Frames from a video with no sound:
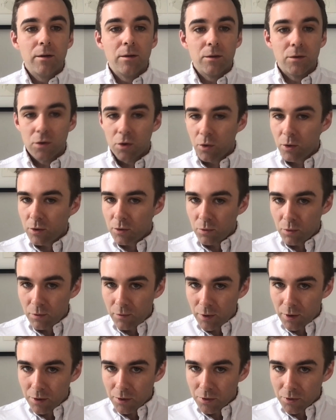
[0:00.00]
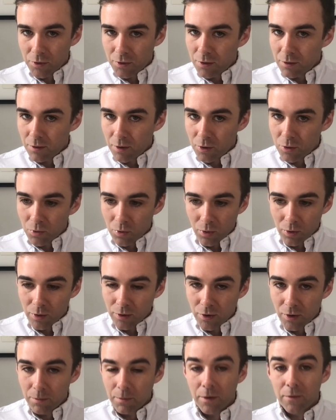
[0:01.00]
So this reveals a
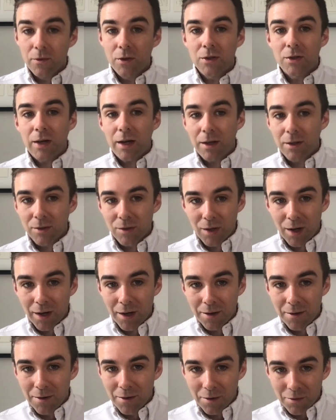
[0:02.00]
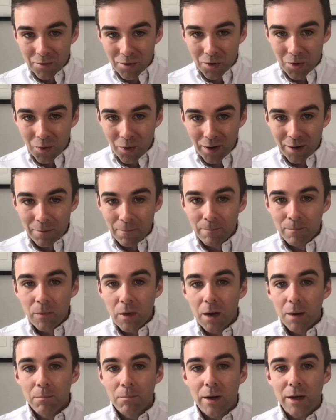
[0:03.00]
truism of the second side of the coin.
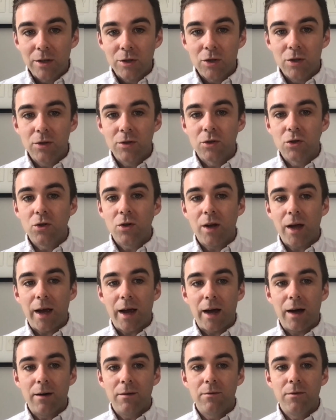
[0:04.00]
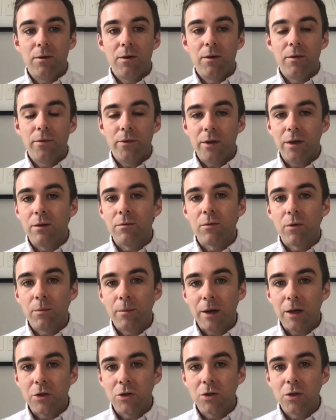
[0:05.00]
Patients should have the
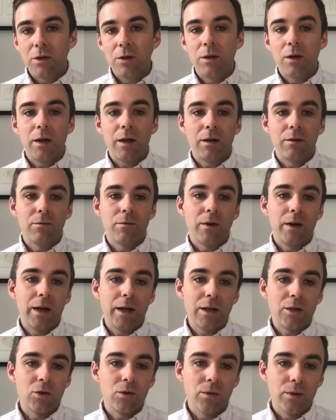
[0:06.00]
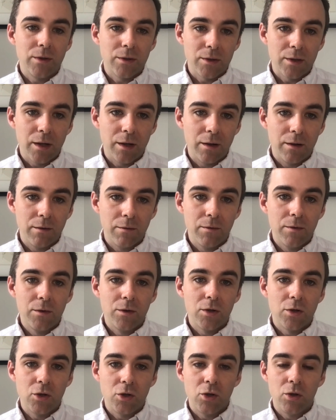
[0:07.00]
information and financial incentive
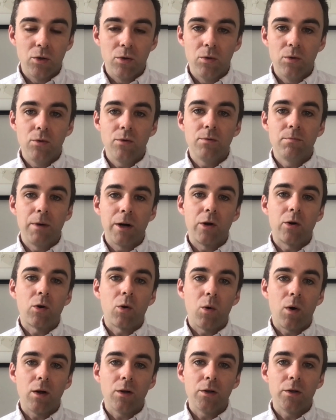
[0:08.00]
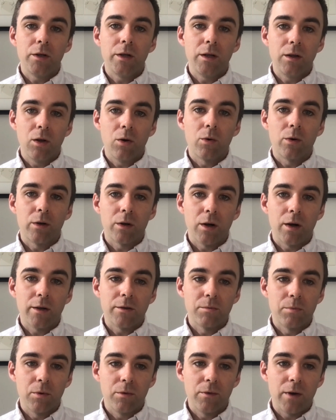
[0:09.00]
to choose better quality, lower
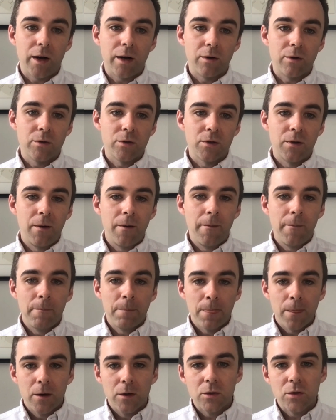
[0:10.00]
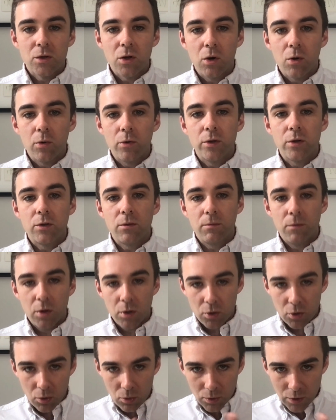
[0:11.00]
cost providers. So
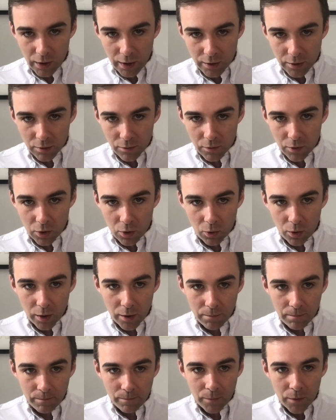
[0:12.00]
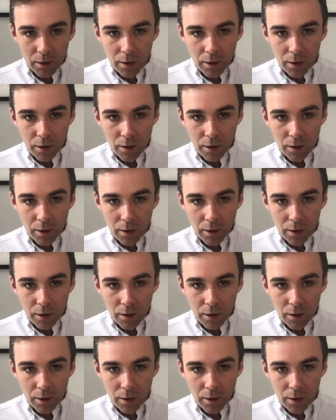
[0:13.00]
the two sides of the coin,